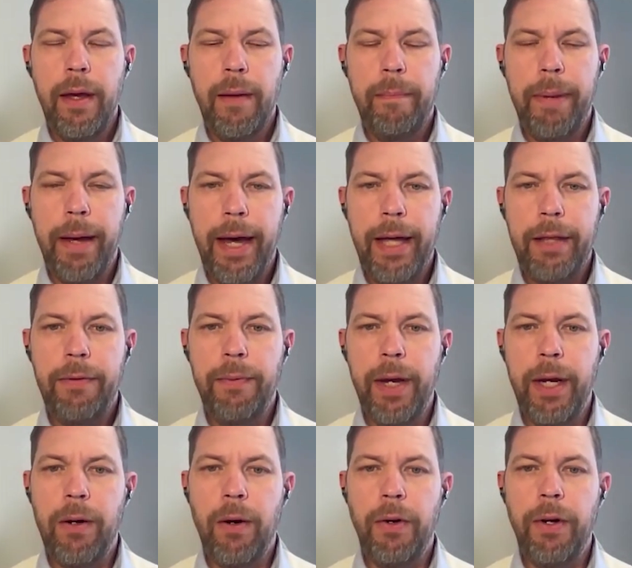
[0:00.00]
a
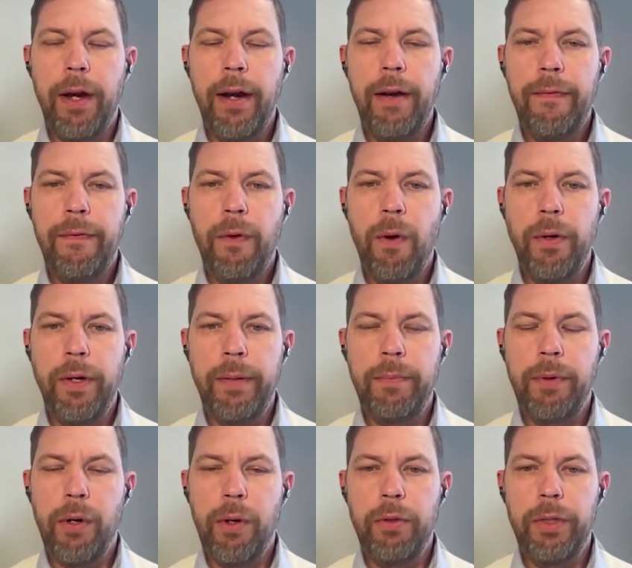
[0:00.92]
pathway called
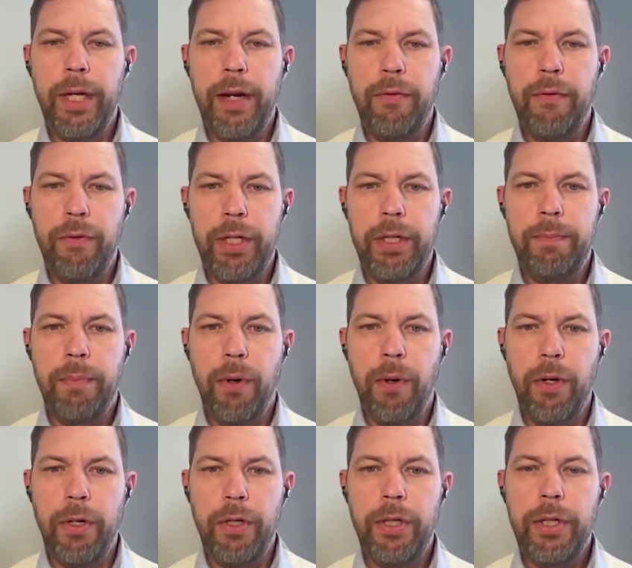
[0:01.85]
unfolded protein
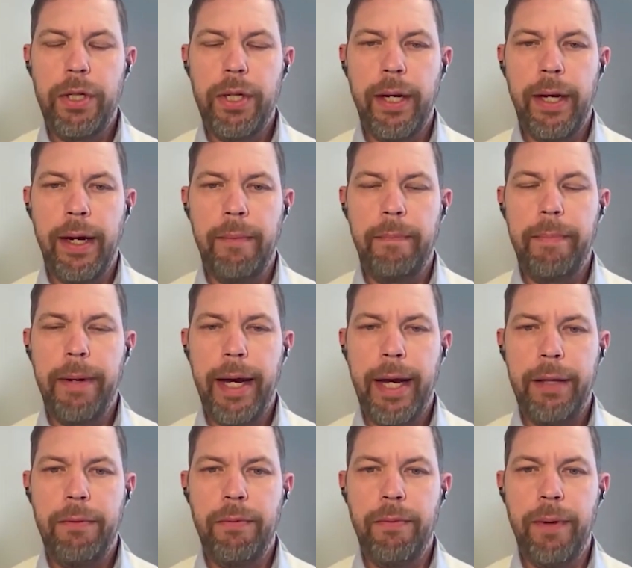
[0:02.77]
response uh,
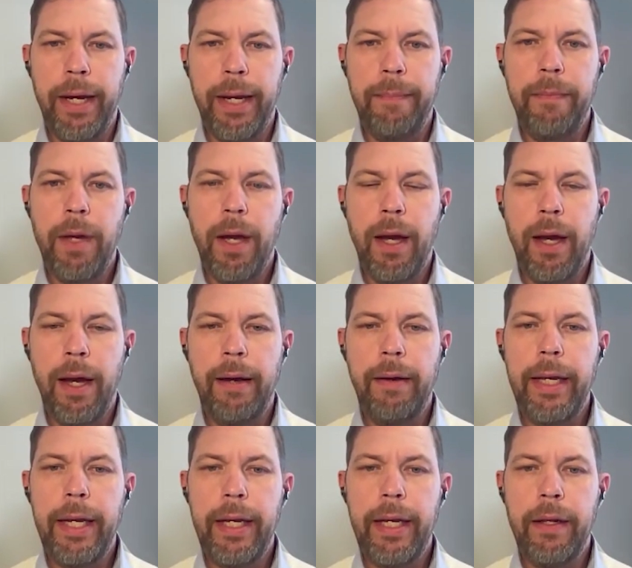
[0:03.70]
pathway
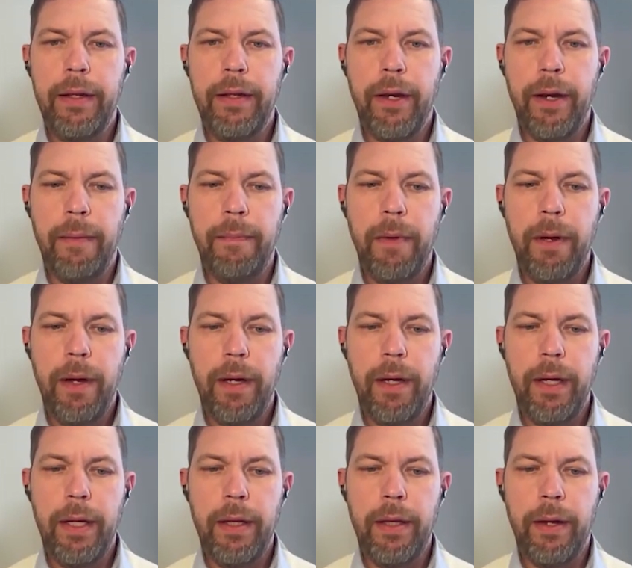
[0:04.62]
uh, in the
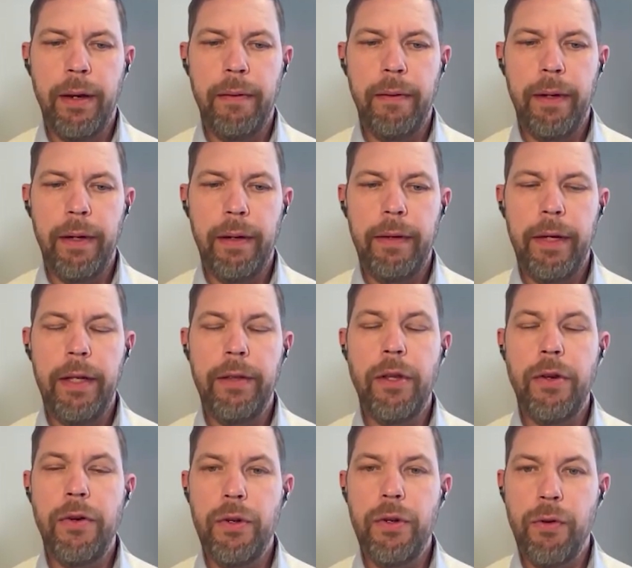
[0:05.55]
in the
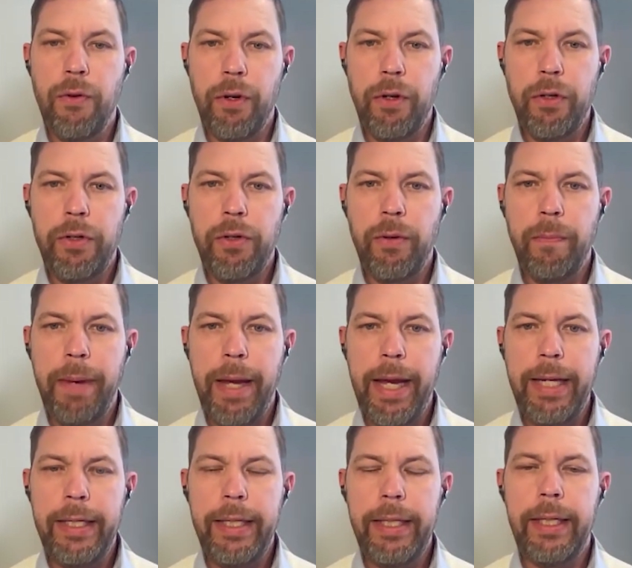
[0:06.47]
in the neuron. So
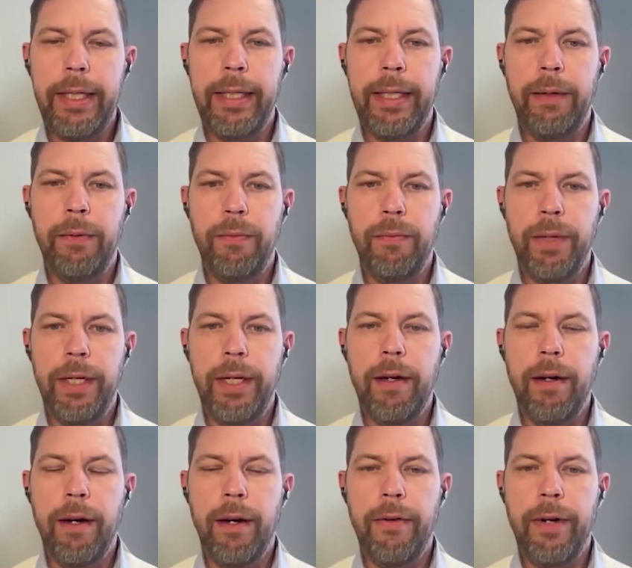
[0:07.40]
basically,
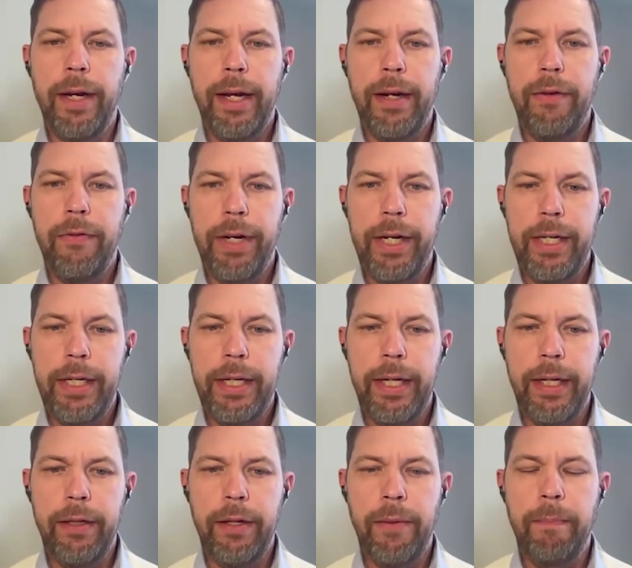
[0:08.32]
we are
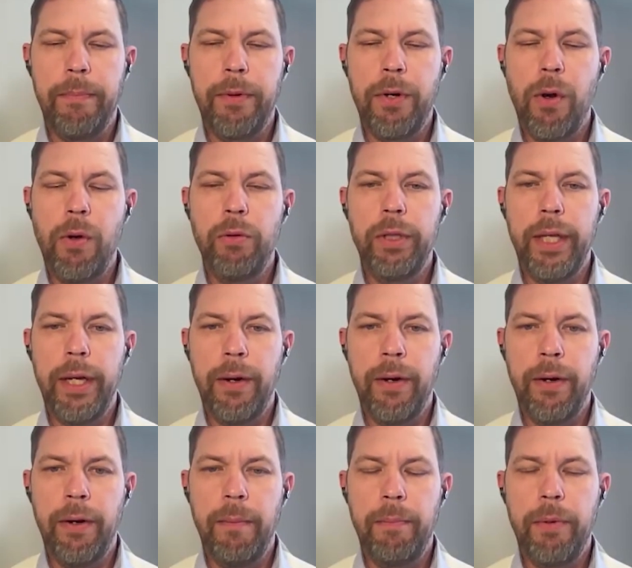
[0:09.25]
addressing the
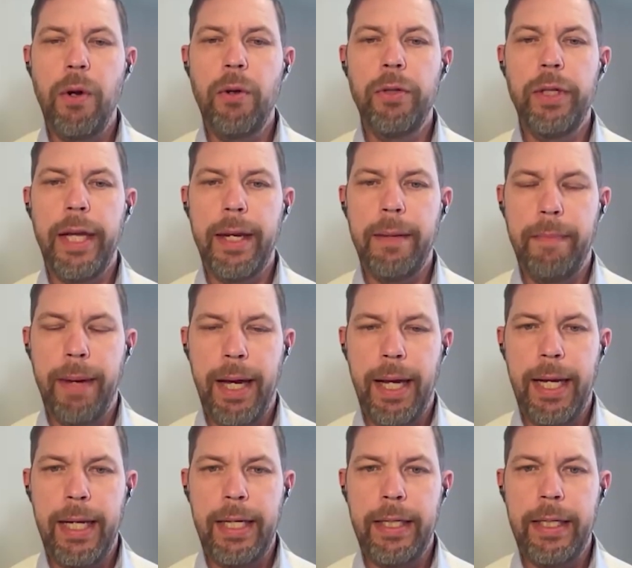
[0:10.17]
protein protein
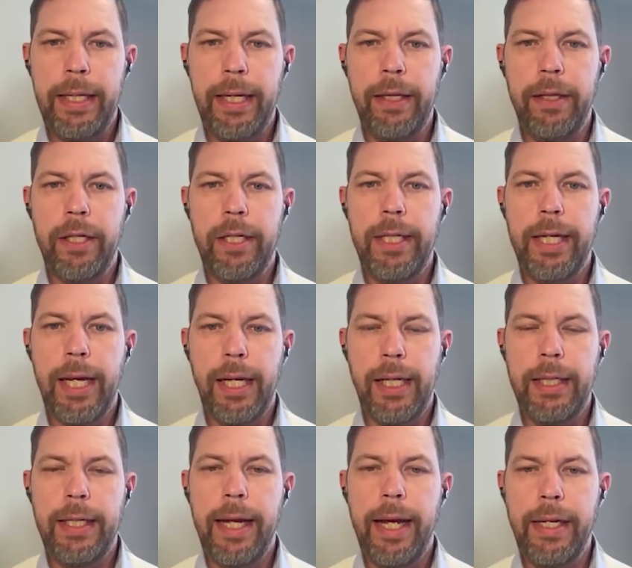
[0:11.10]
balance in the
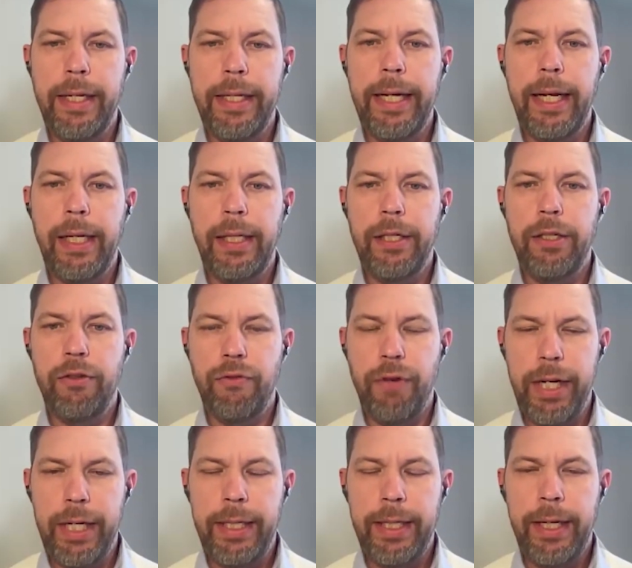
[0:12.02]
cells and cell
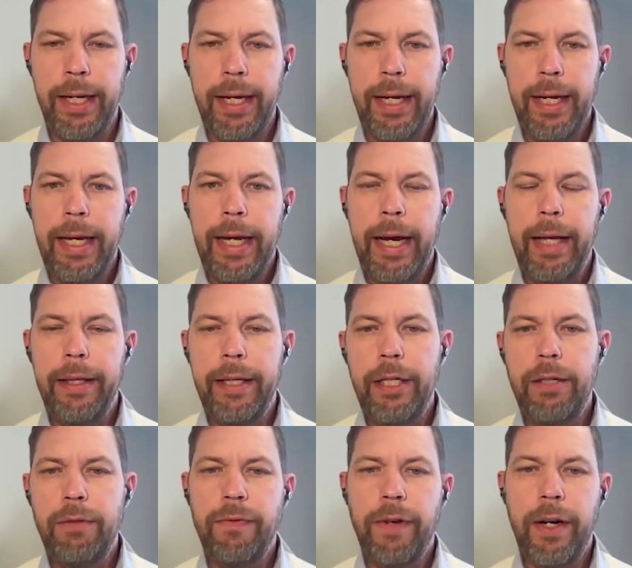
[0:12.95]
stress, and
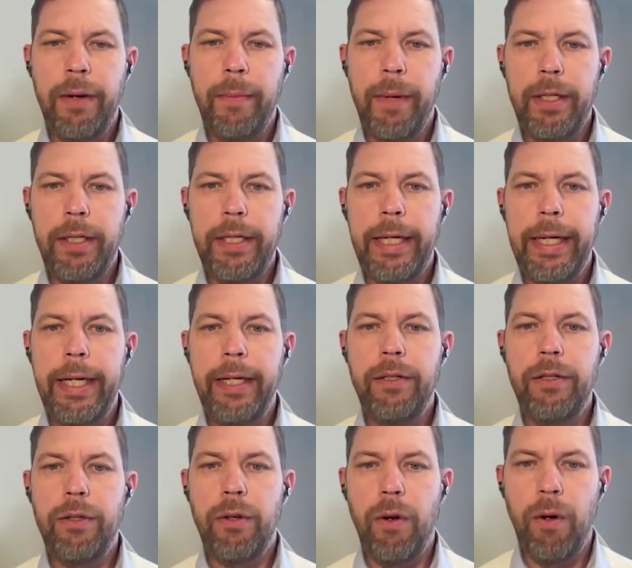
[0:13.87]
this is very much
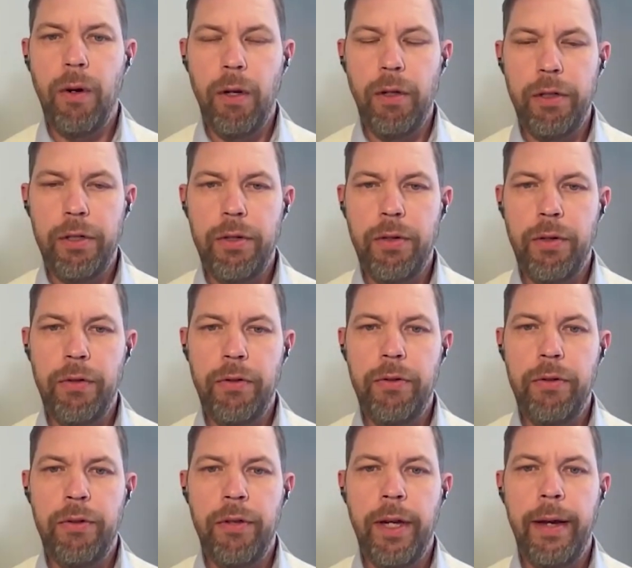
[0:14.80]
linked also
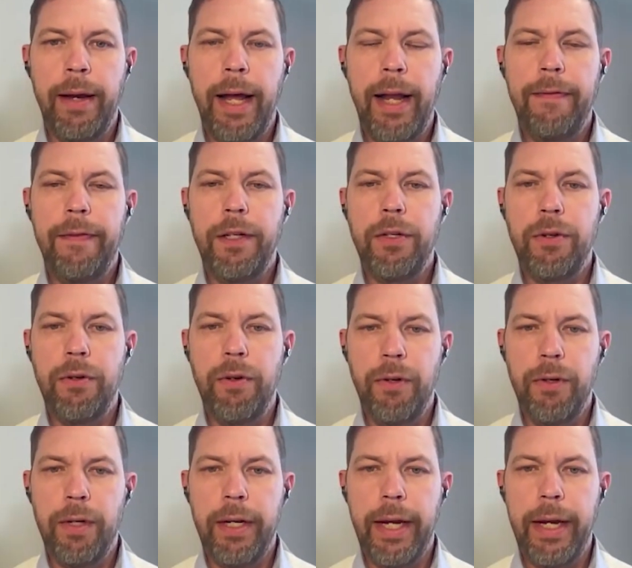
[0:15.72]
to the
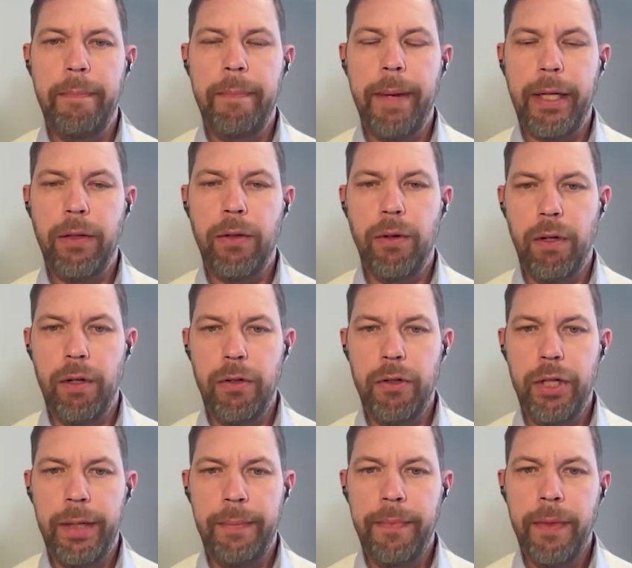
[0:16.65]
alpha-synuclein
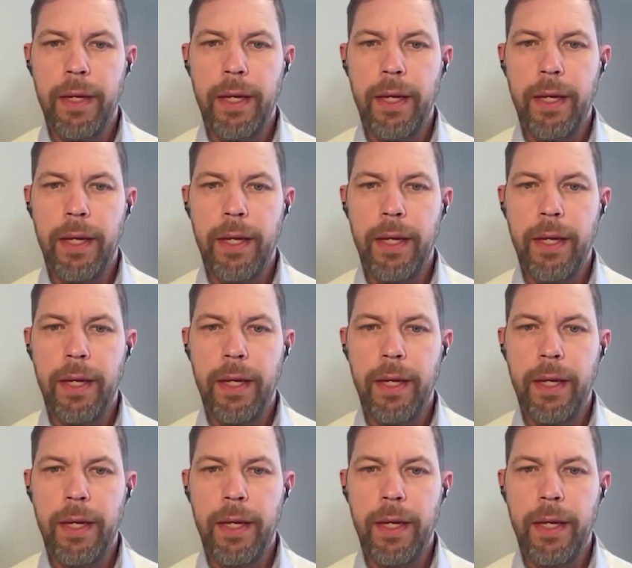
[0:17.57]
pathology,